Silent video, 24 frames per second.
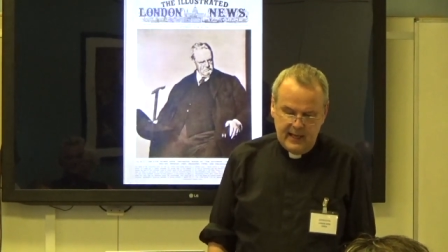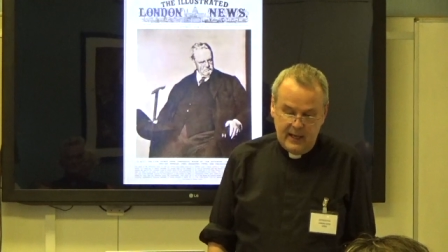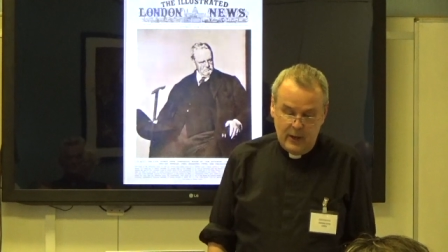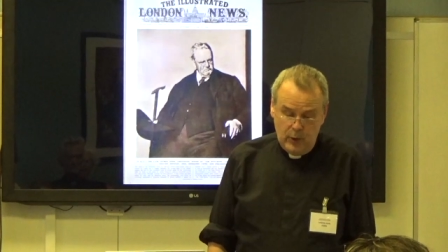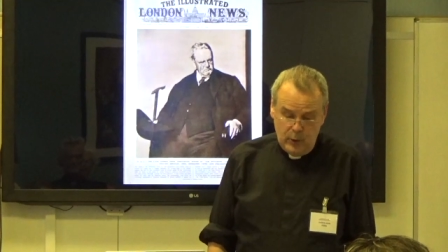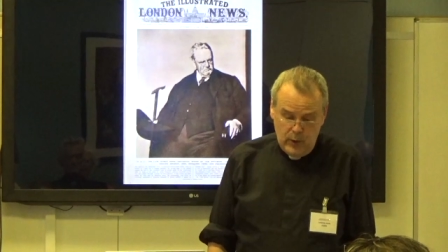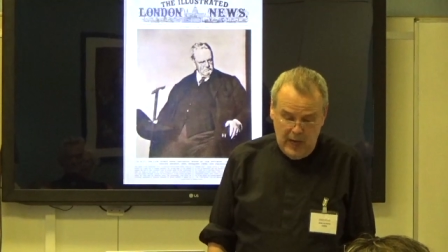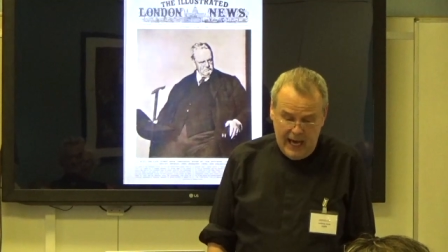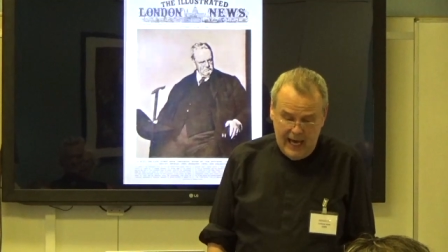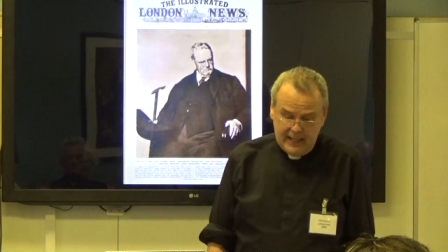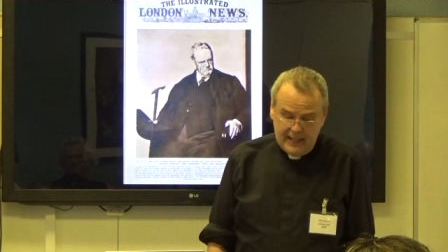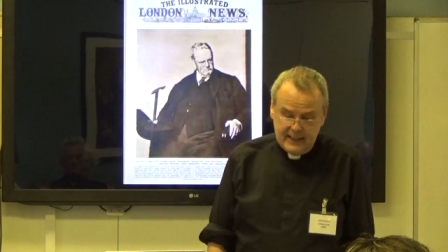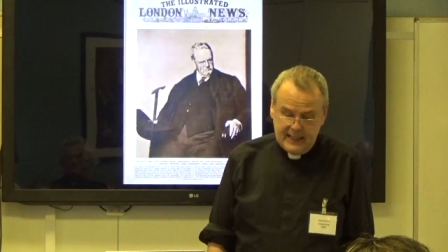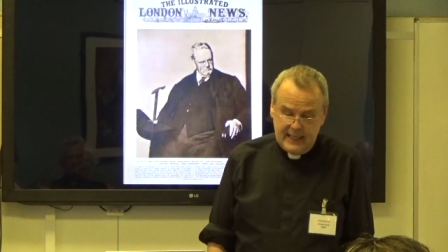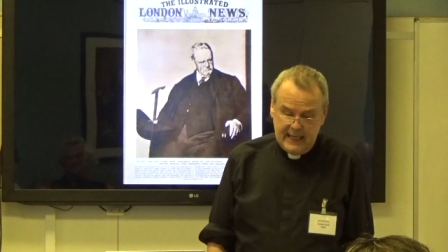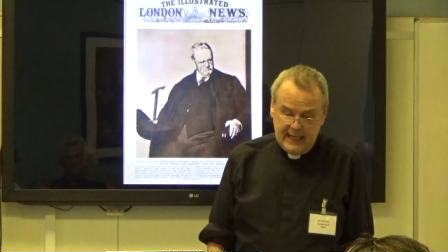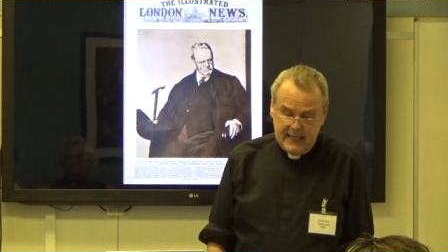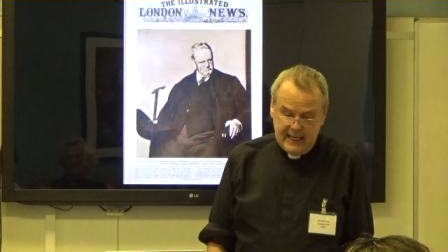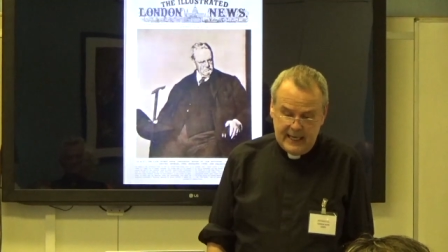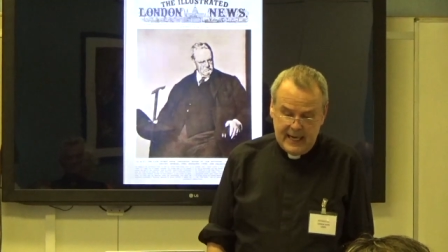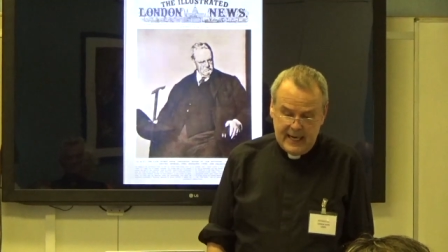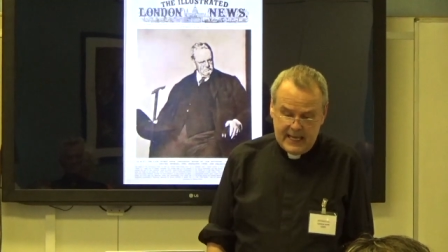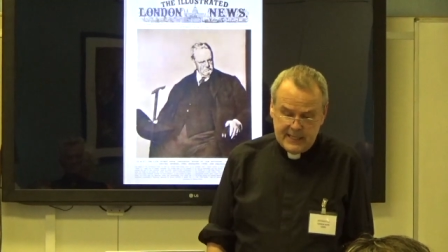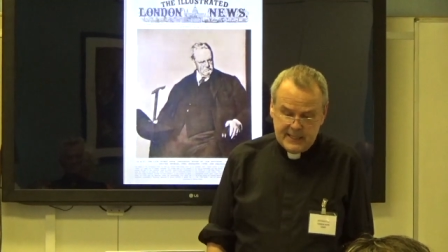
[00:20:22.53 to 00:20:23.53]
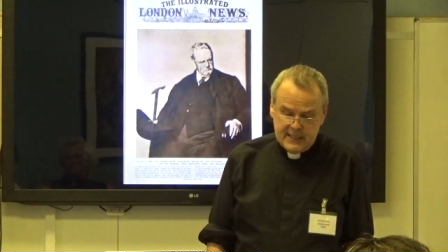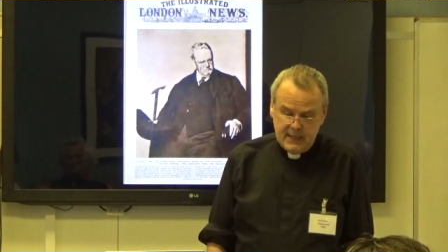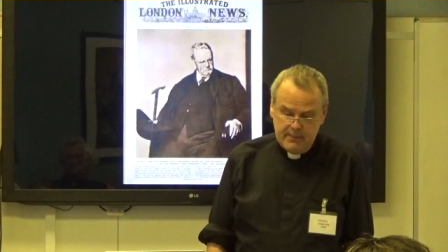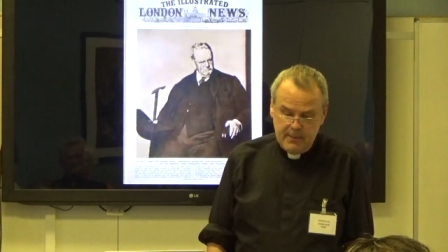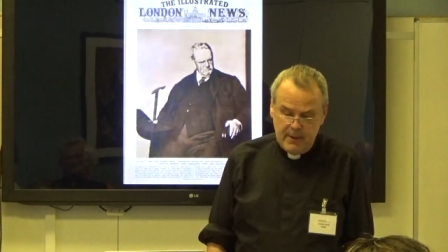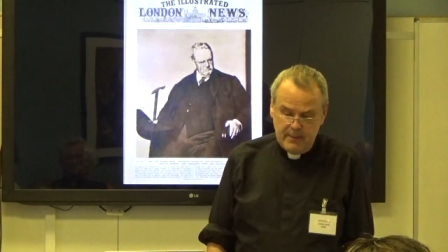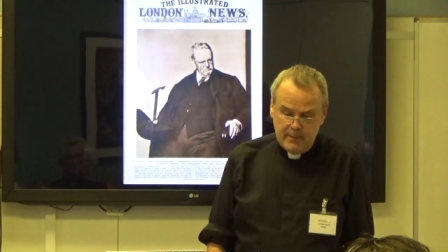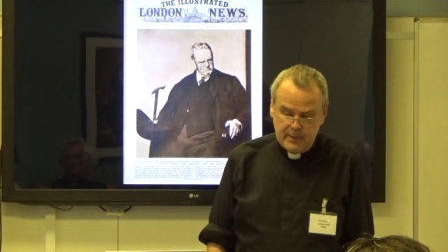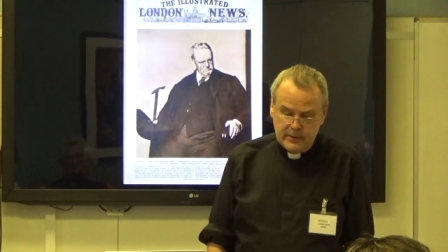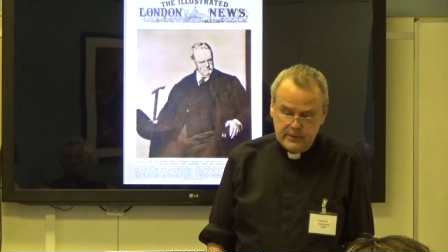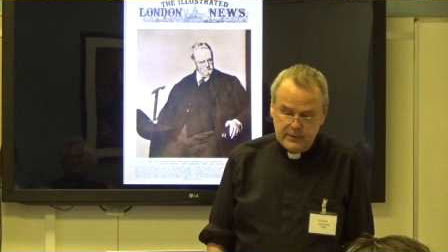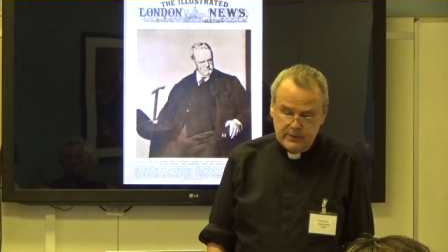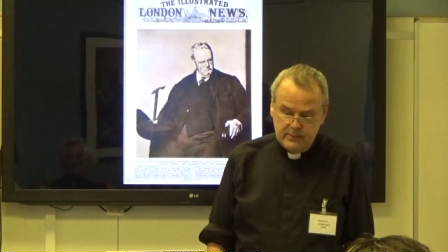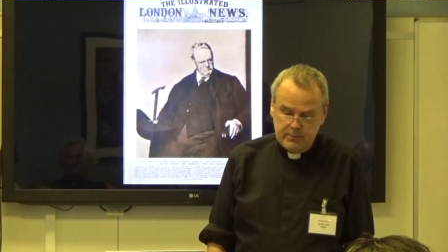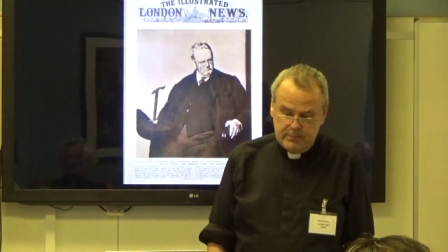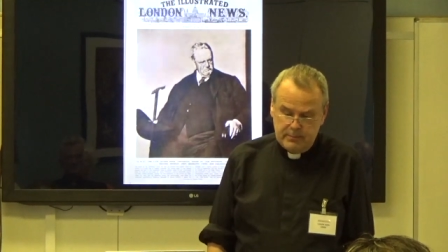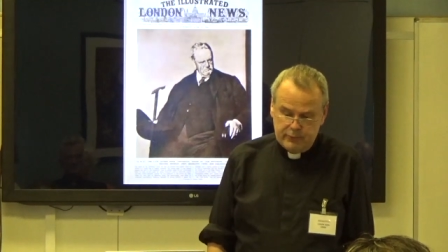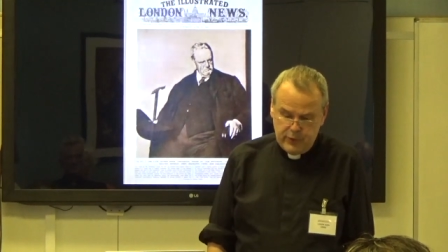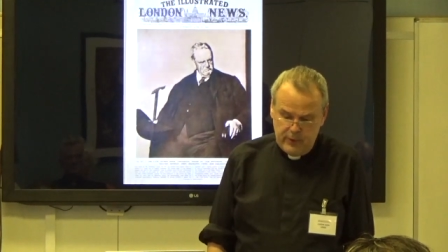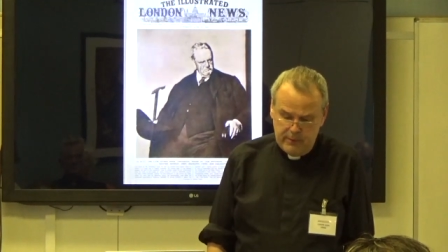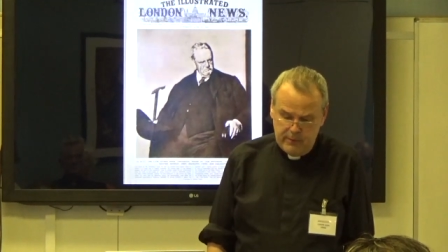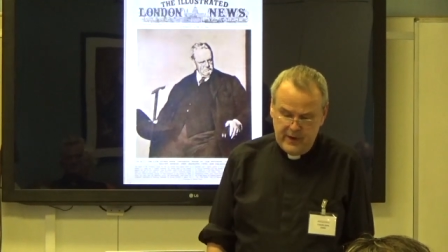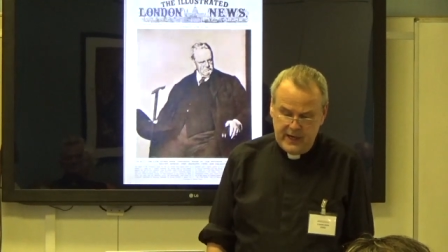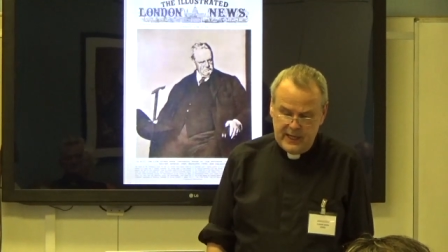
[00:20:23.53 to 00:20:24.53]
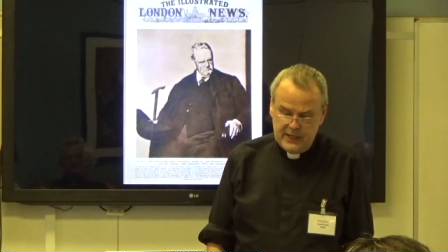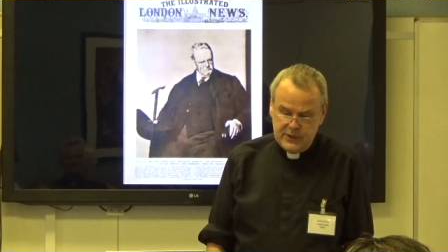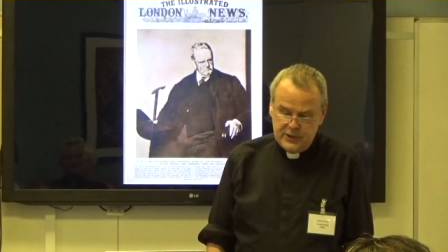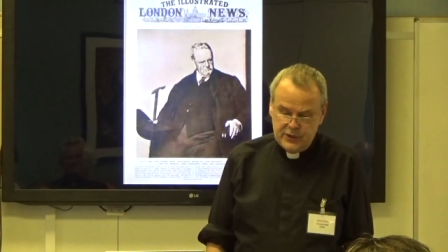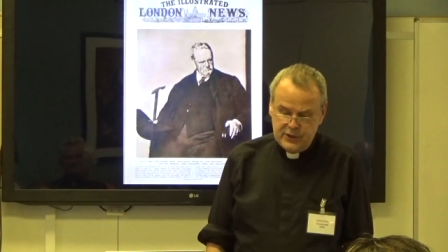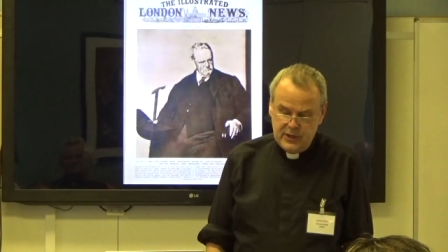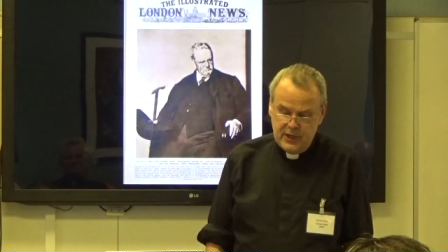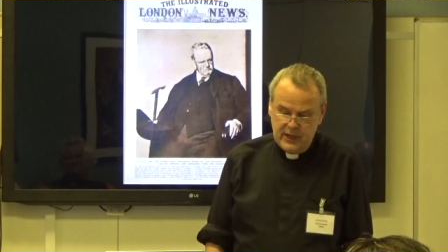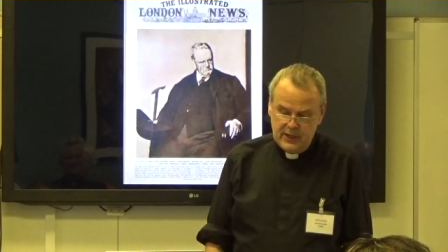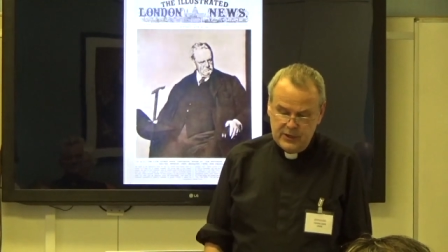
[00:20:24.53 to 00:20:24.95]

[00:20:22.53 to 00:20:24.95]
who had the inestimable privilege